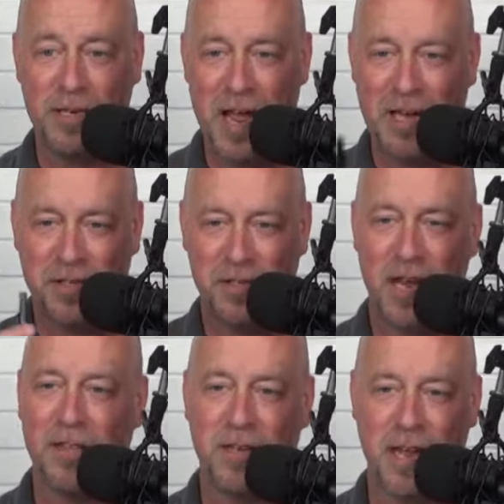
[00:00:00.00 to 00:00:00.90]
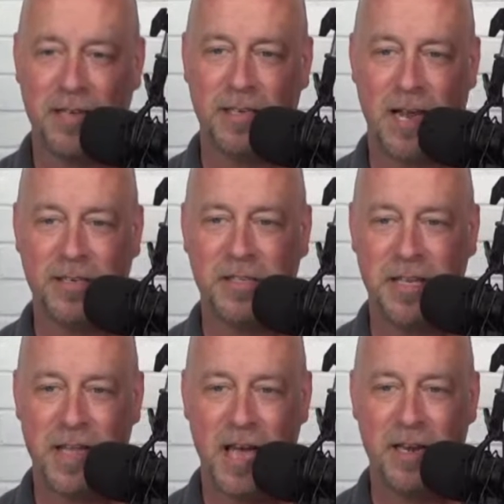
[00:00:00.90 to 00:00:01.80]
Yes, Seth Dutton, I
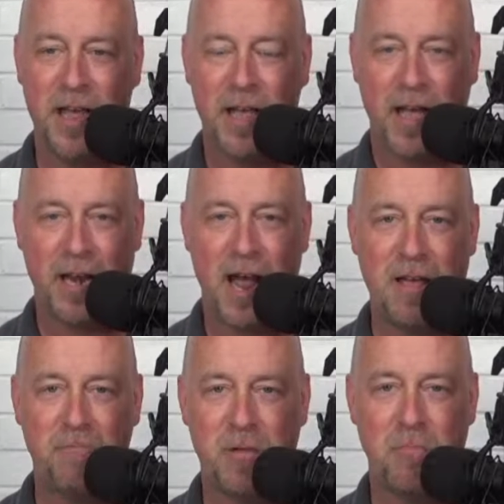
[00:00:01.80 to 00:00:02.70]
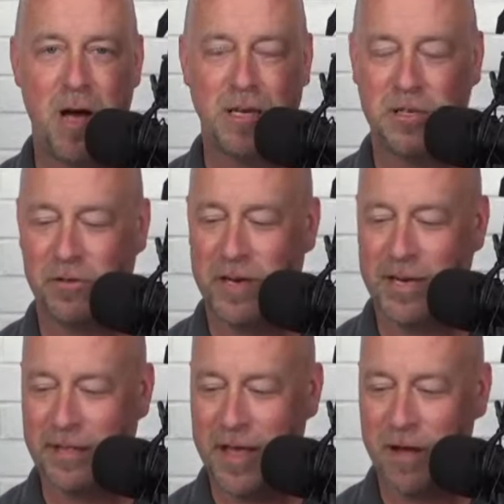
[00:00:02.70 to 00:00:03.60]
see that, and I have been
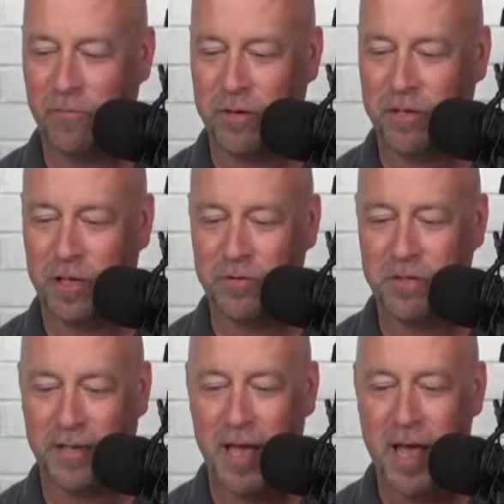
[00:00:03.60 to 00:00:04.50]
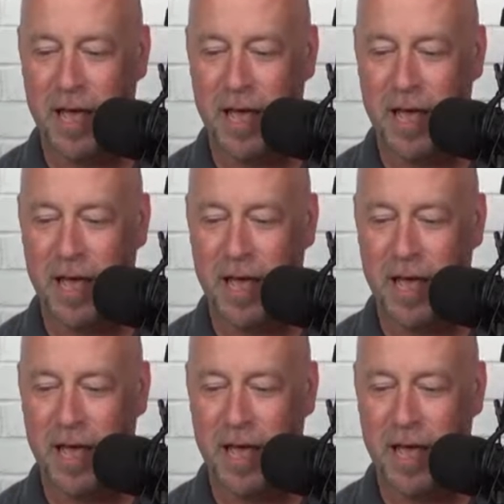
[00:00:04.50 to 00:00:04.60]
monitoring that one closely.